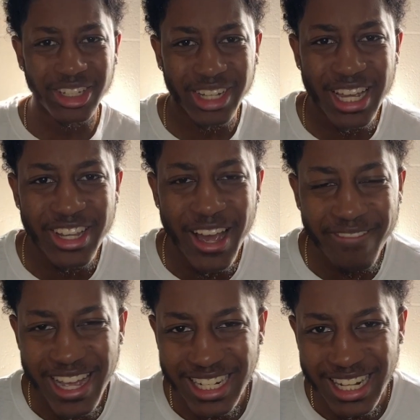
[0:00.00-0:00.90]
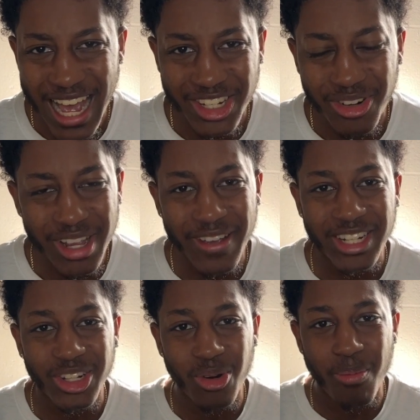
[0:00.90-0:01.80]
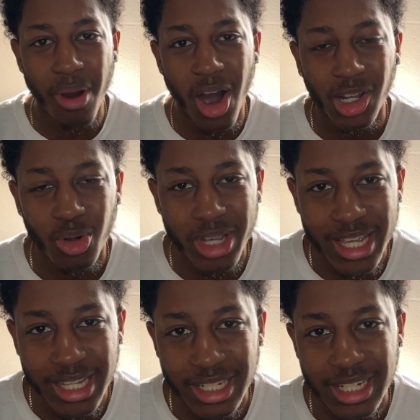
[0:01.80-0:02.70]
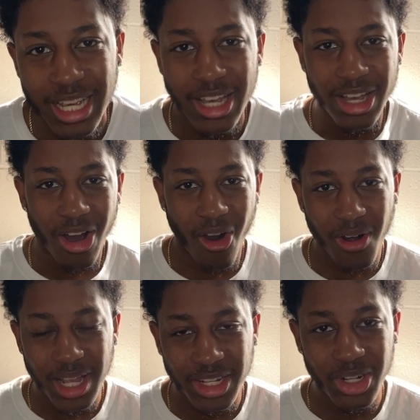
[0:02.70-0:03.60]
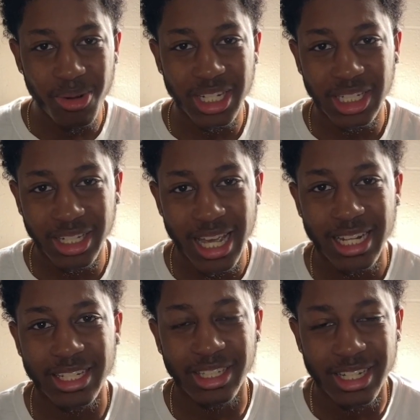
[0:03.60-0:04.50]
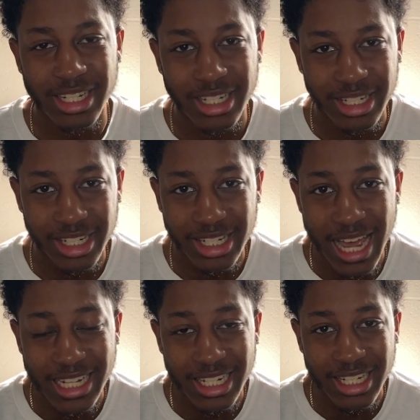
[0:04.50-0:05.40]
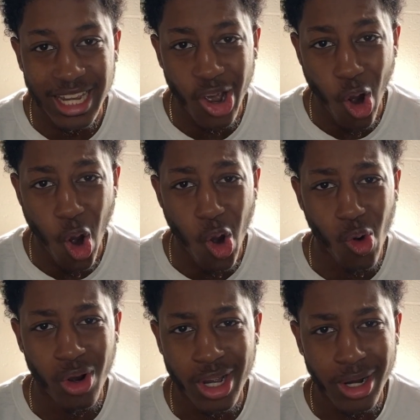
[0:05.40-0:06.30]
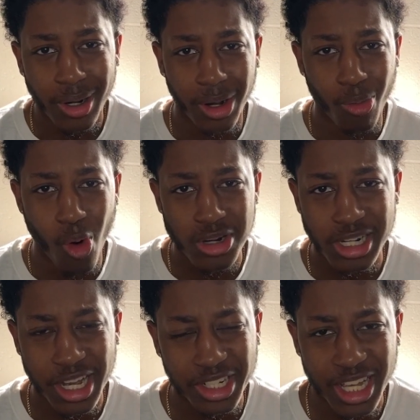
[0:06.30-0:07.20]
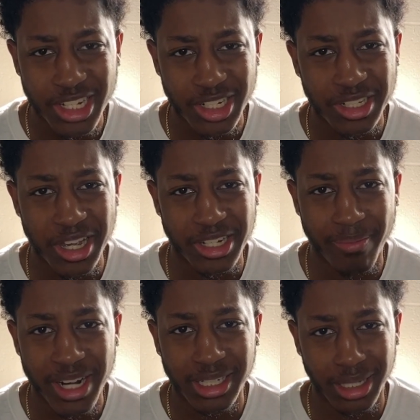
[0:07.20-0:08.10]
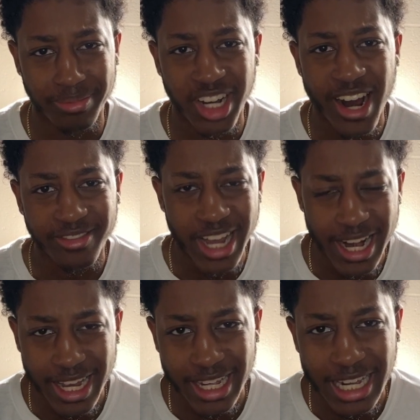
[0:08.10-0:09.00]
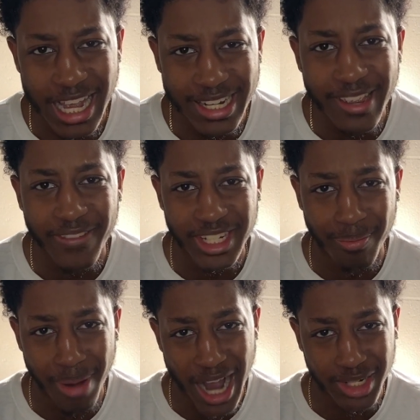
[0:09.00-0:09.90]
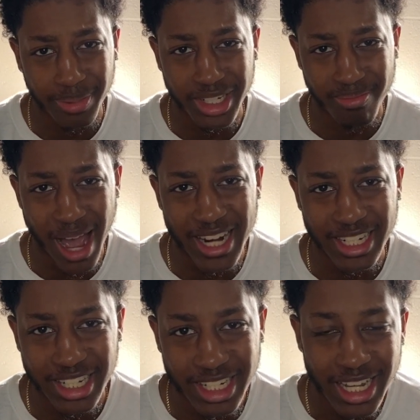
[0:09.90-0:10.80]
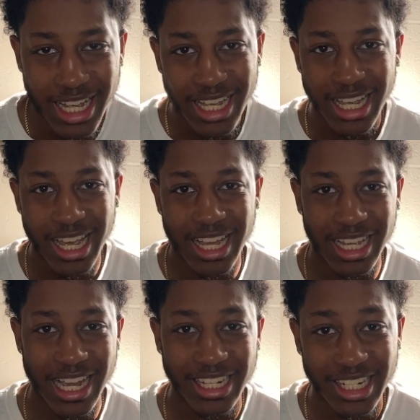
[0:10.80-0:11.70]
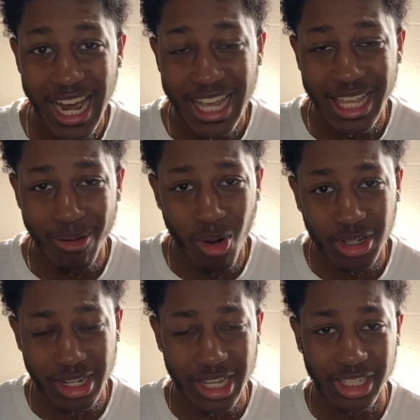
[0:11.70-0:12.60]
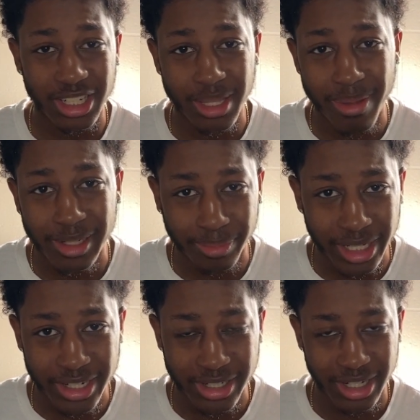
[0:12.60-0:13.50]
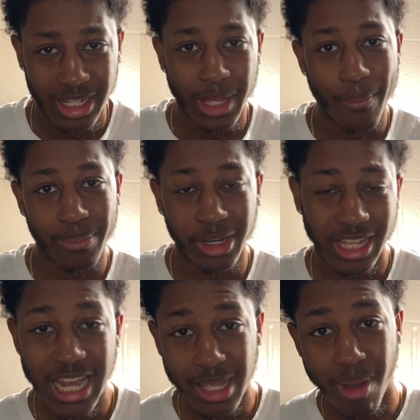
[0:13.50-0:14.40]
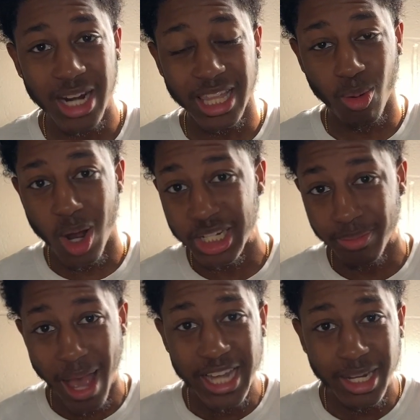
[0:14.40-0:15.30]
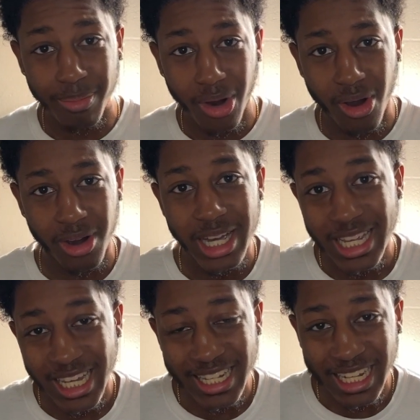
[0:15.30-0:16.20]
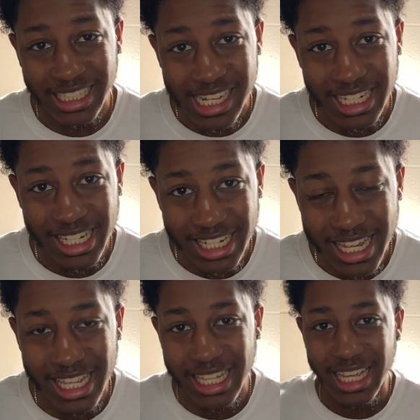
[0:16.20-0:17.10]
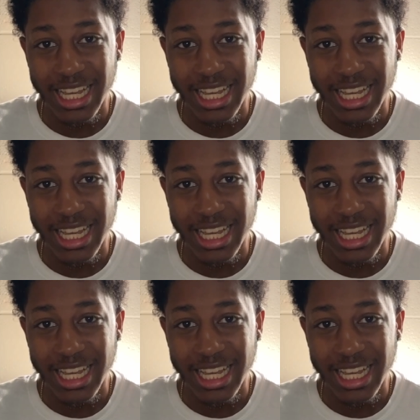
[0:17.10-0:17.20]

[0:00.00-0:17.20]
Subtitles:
look at your advanced stats. You don't even have to know who Paulo is. All you have to do is look at the stats and say, oh, Walker Kessler has a better LeBron rating in defensive box plus minus, and decide that Walker Kessler is the better player. But anybody that watches basketball can clearly see